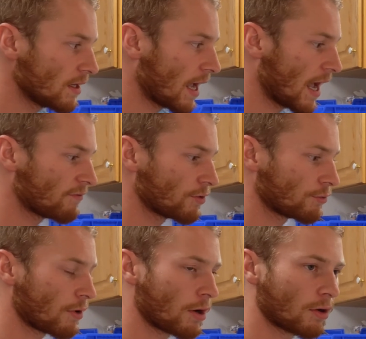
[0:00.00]
have it
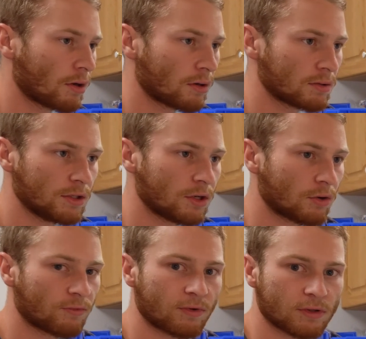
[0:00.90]
run up, you
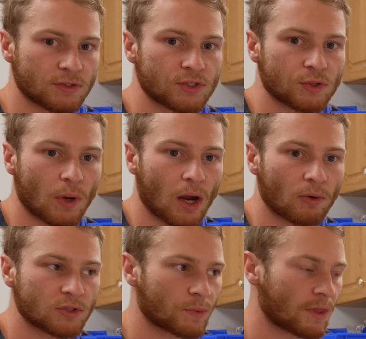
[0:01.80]
know, for 2
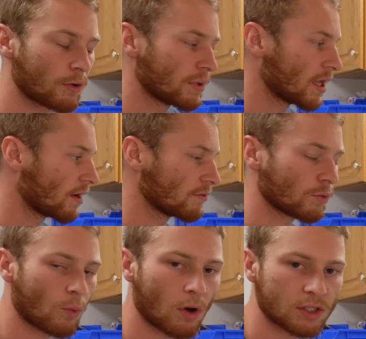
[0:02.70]
hours without me having
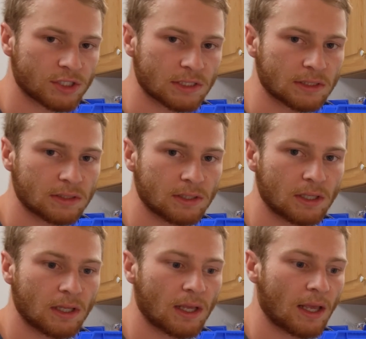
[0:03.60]
to watch it,
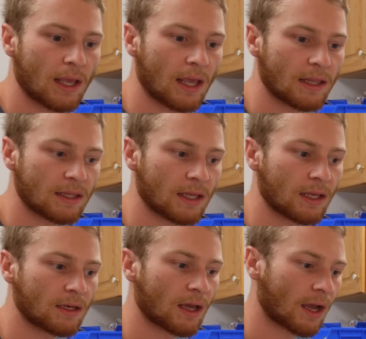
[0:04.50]
and
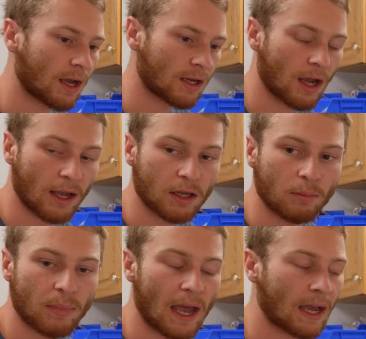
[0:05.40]
then I
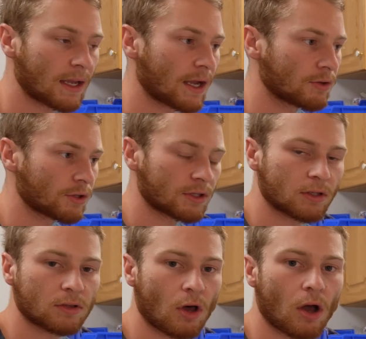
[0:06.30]
come back, I look at
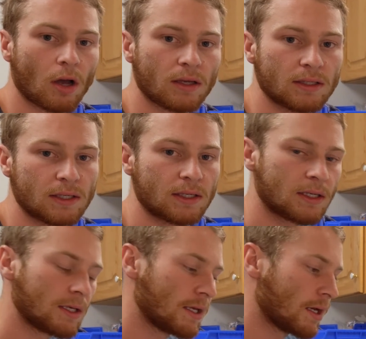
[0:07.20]
the log,
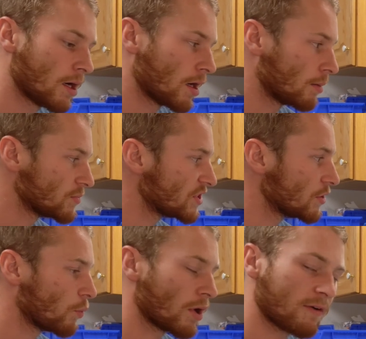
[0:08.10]

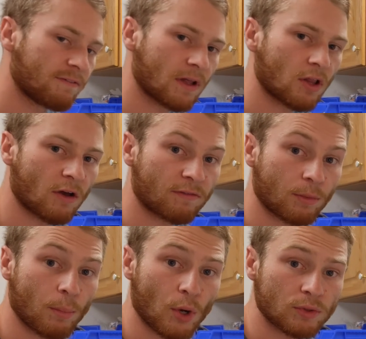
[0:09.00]
see where it fell off the
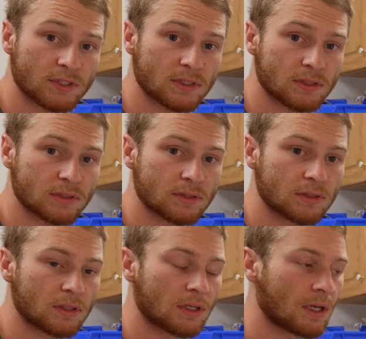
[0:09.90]
most,
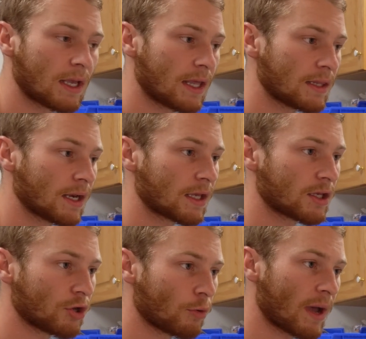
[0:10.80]
and then I
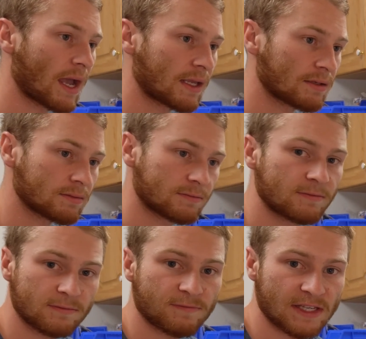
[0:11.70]
can go back and
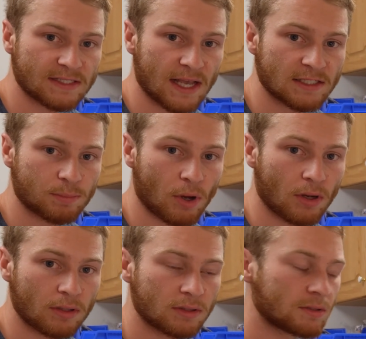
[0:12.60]
fix that spot,